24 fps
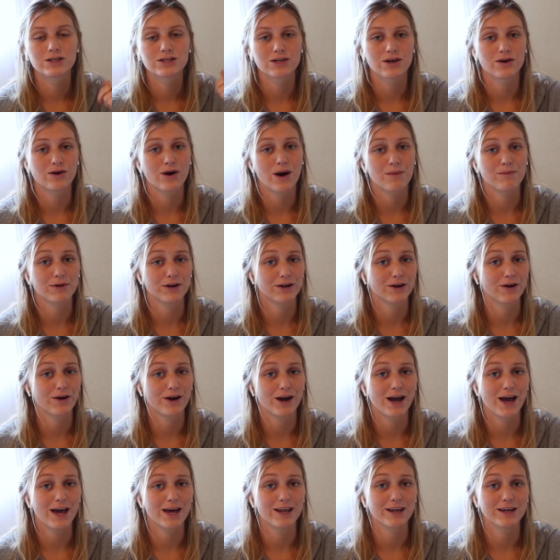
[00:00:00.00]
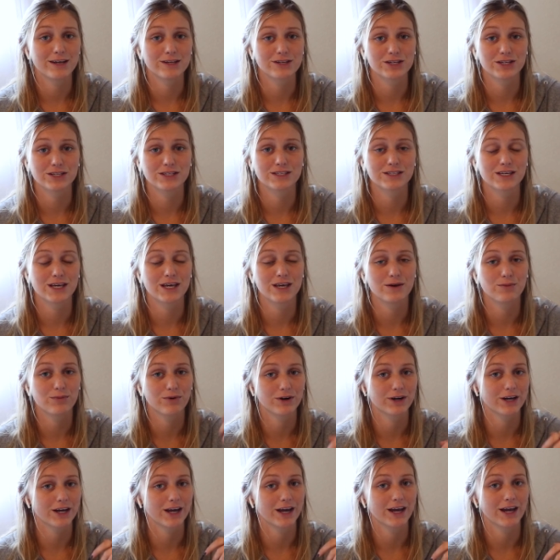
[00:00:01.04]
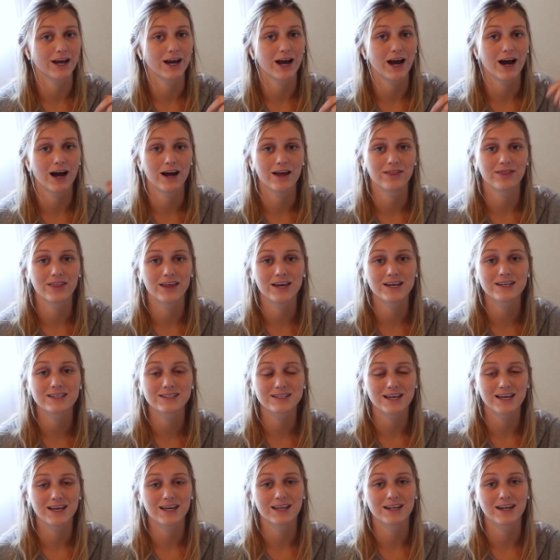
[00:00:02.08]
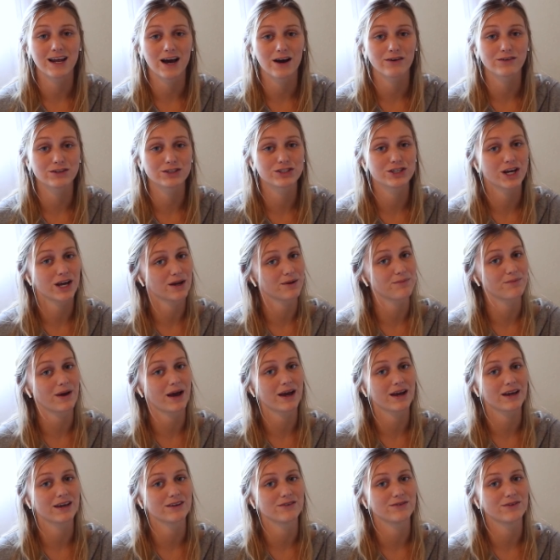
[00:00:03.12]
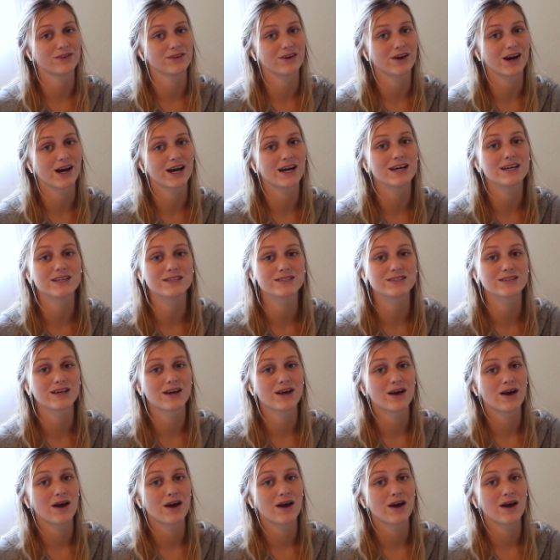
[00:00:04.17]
So I'm gonna go ahead and just keep working on this, and I will check back in with you guys